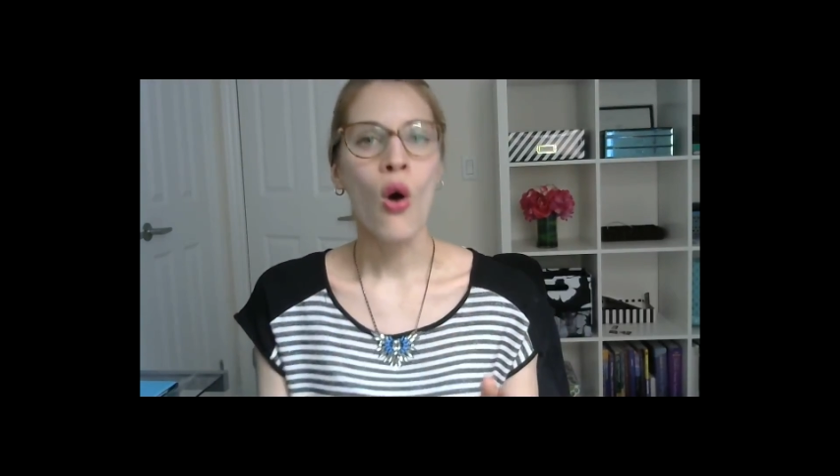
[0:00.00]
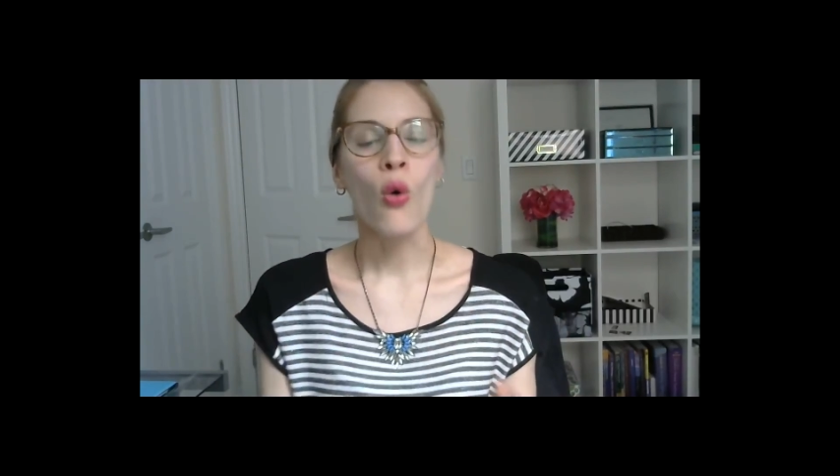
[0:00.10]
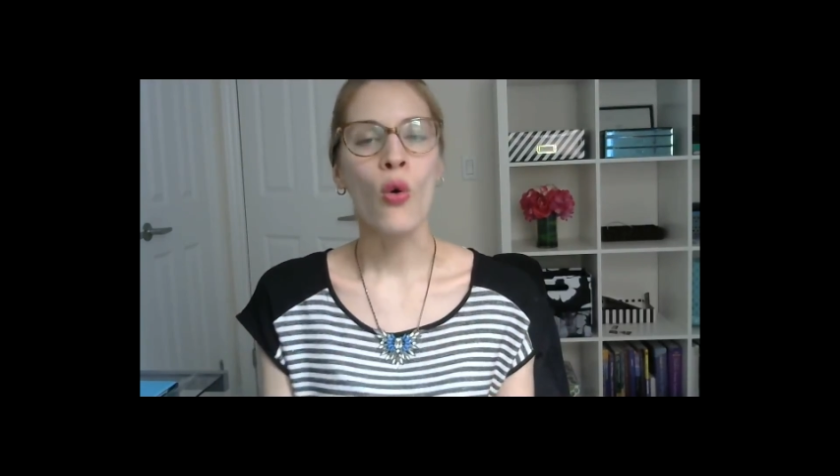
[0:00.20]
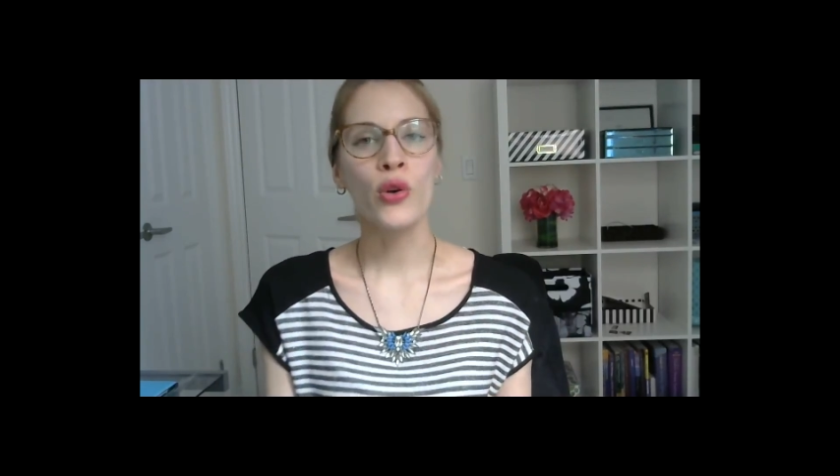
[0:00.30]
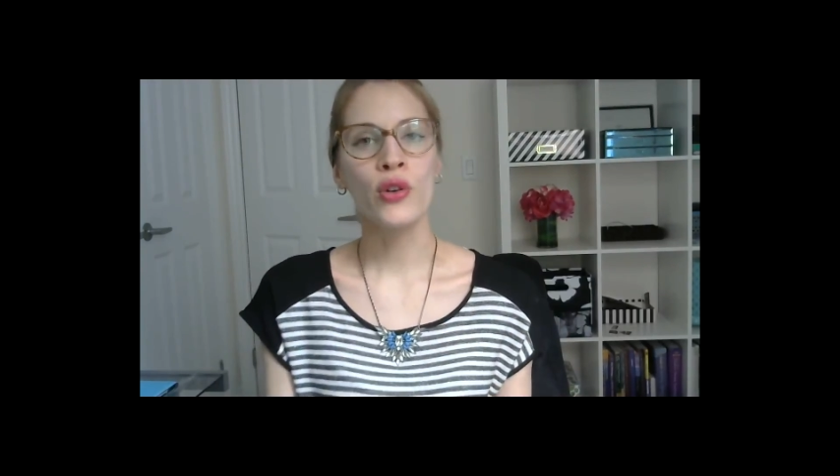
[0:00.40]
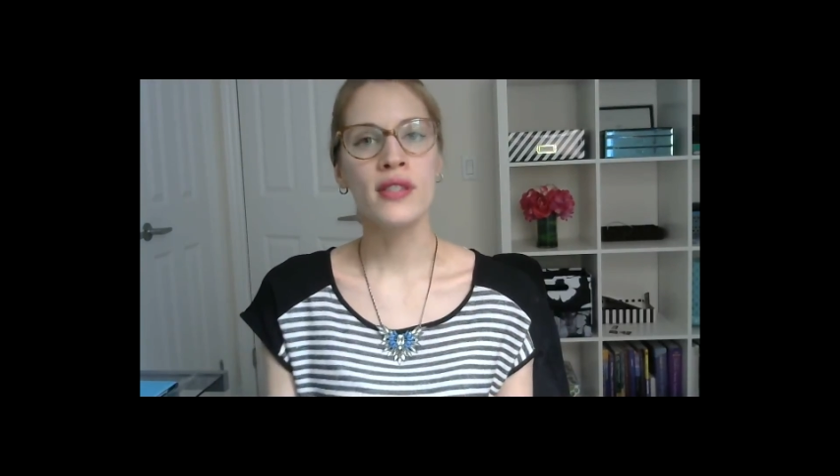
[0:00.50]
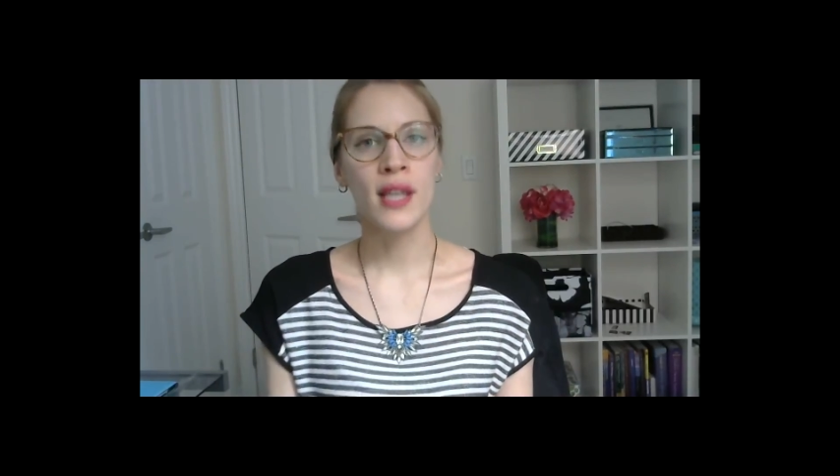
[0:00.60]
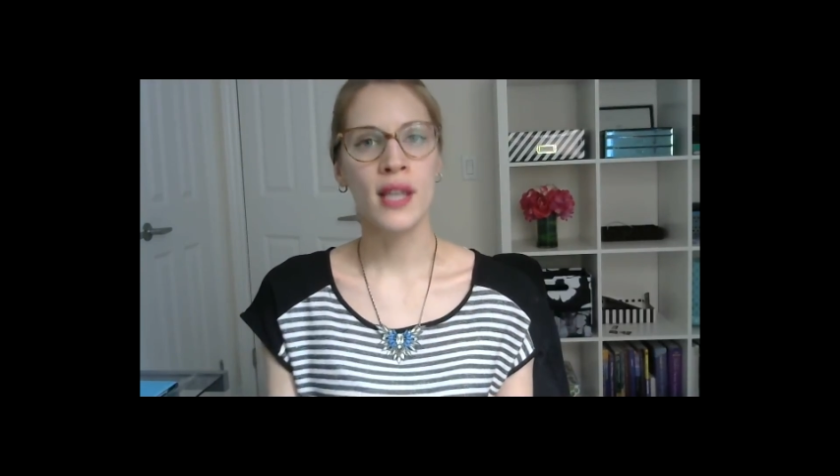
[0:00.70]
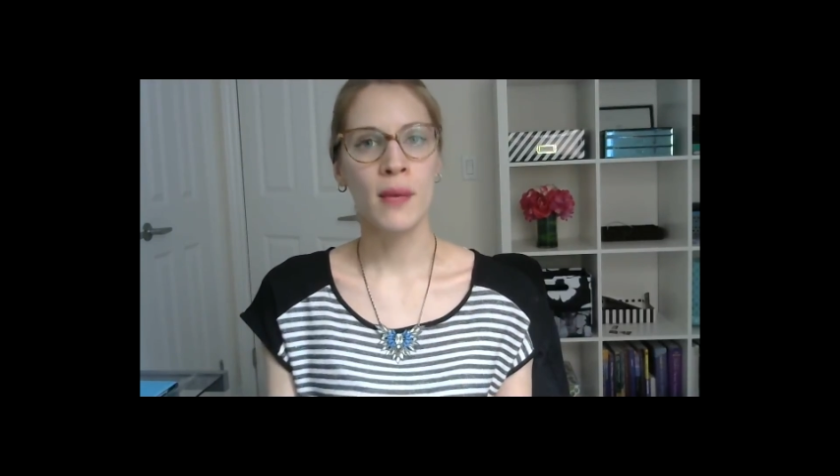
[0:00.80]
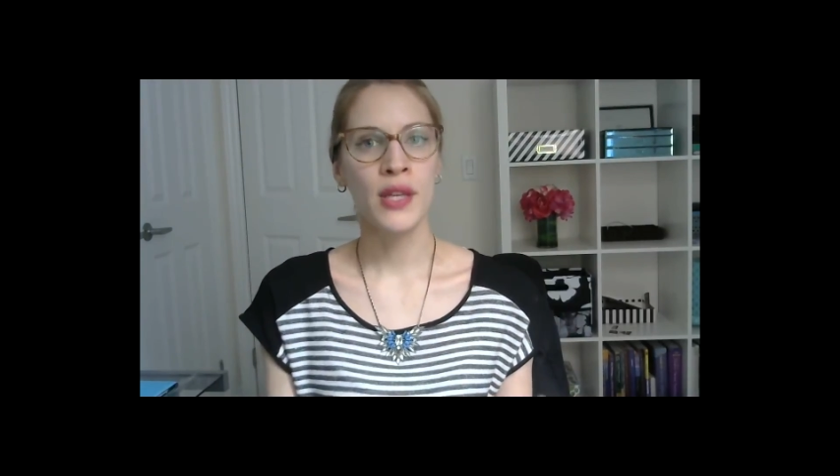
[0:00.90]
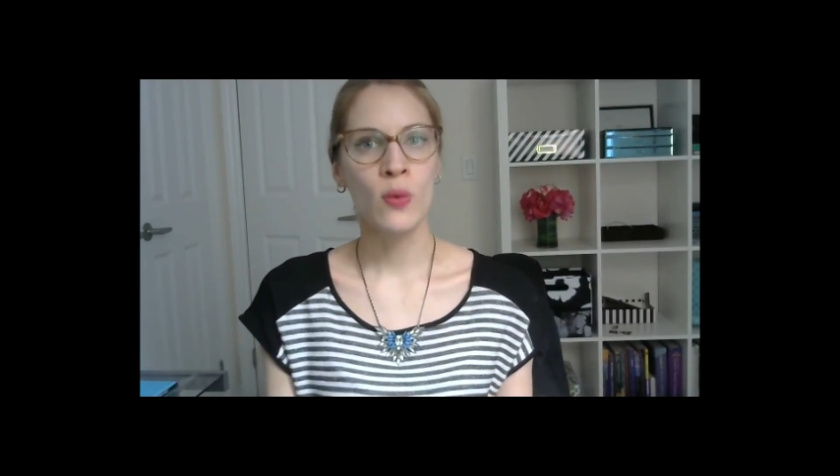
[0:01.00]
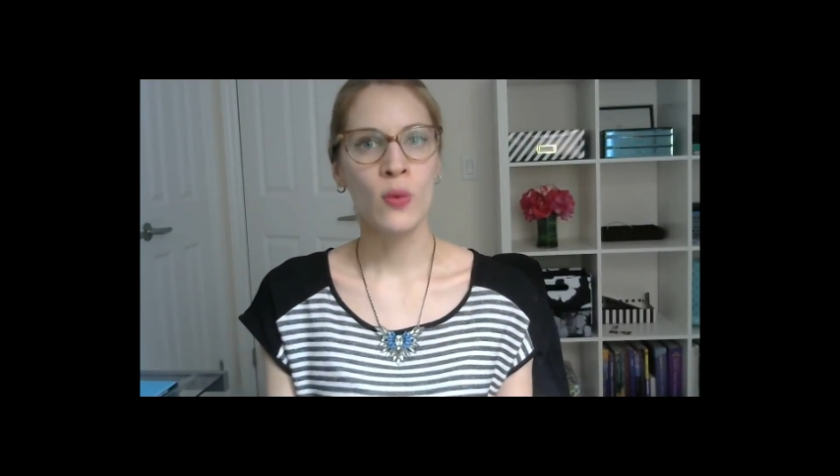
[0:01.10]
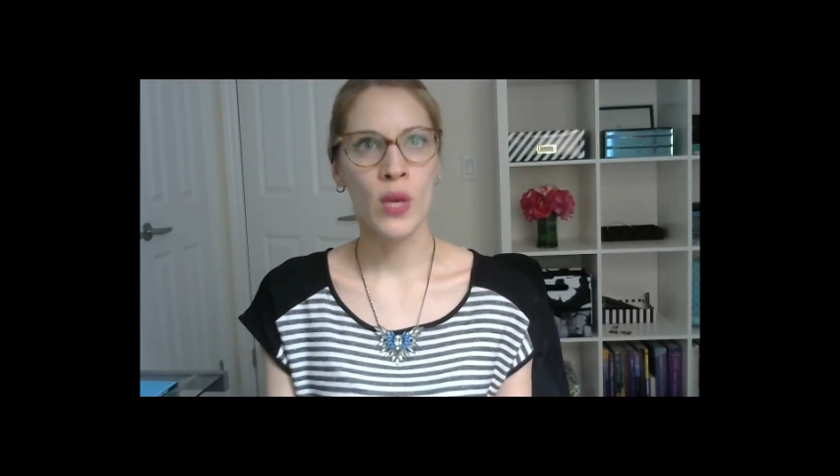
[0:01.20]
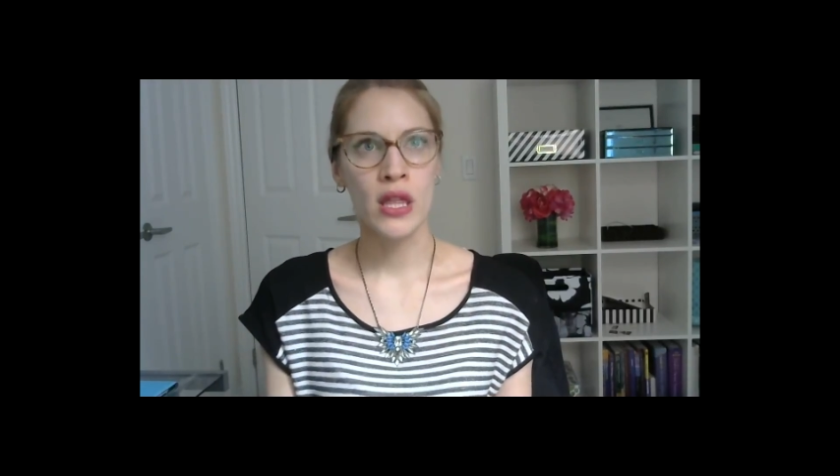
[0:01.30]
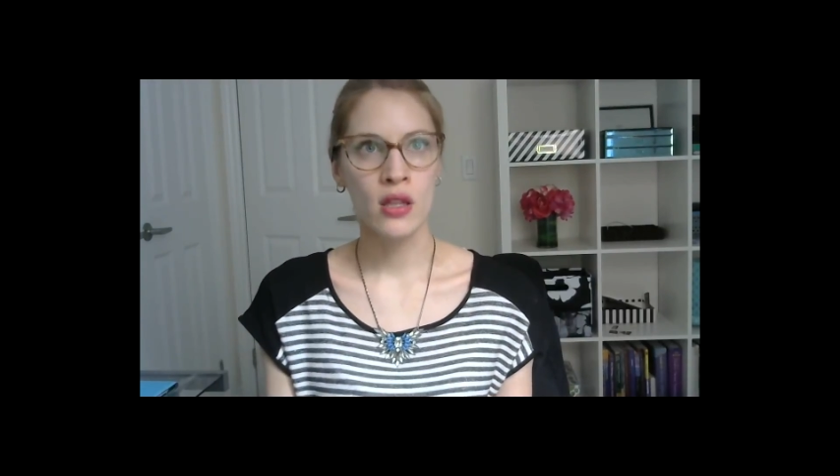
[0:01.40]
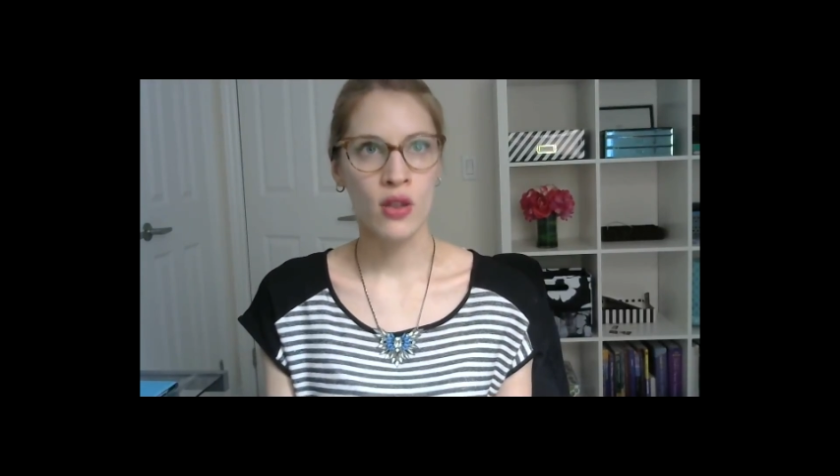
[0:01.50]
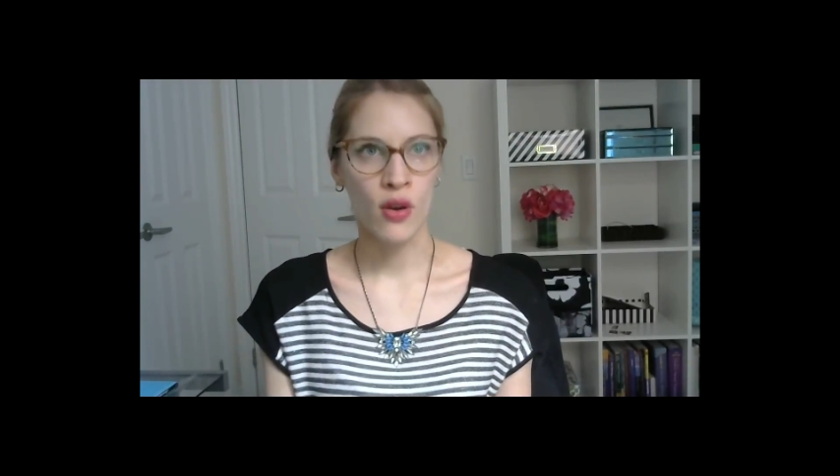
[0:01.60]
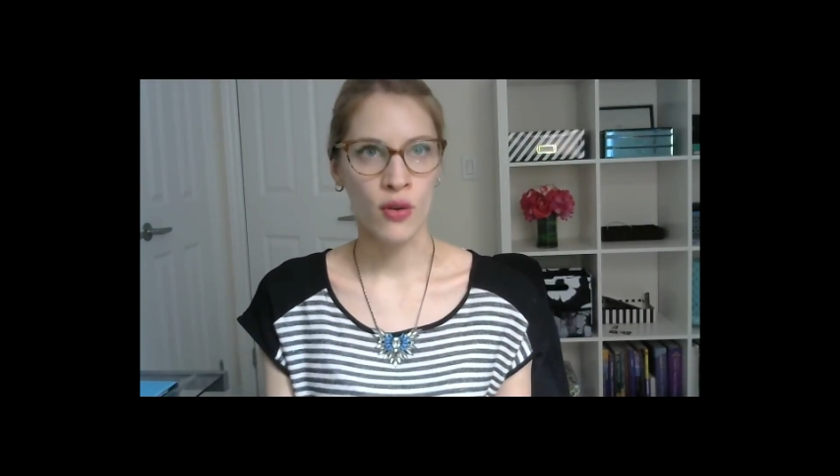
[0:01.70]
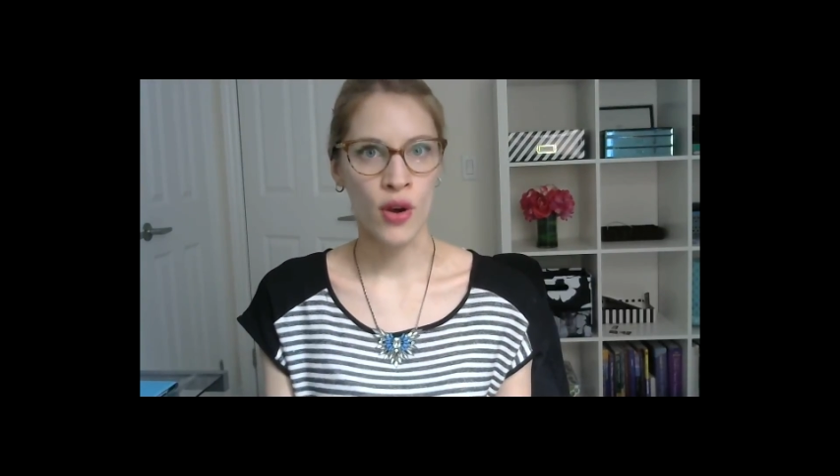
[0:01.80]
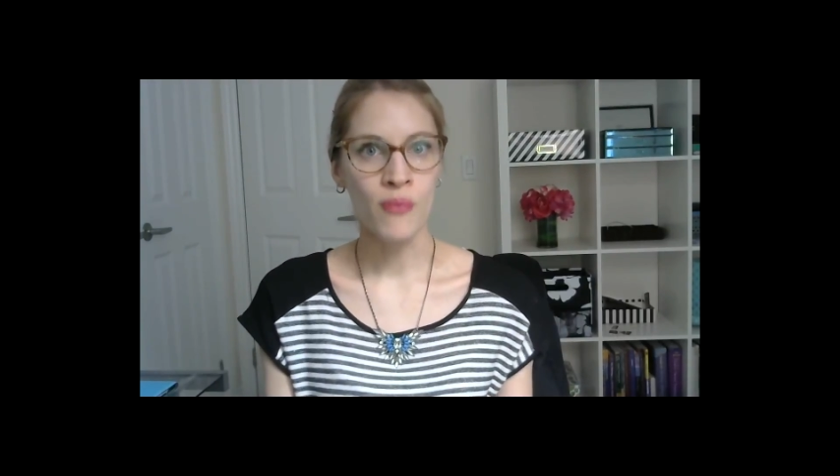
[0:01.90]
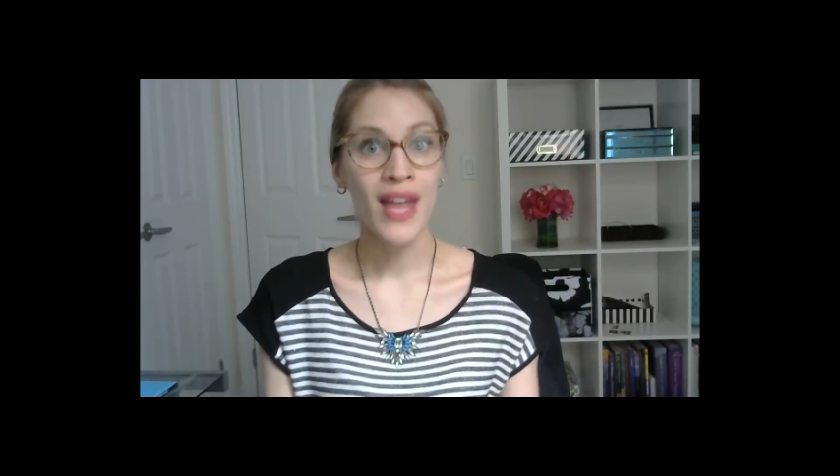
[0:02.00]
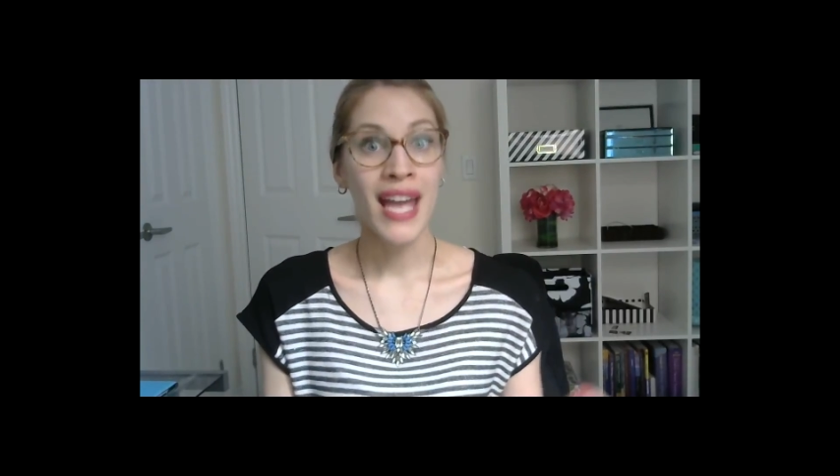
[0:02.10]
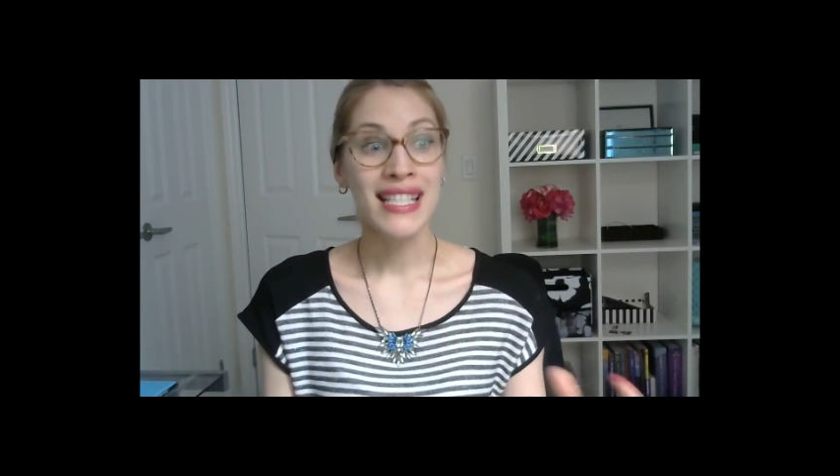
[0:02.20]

Order something with the logo.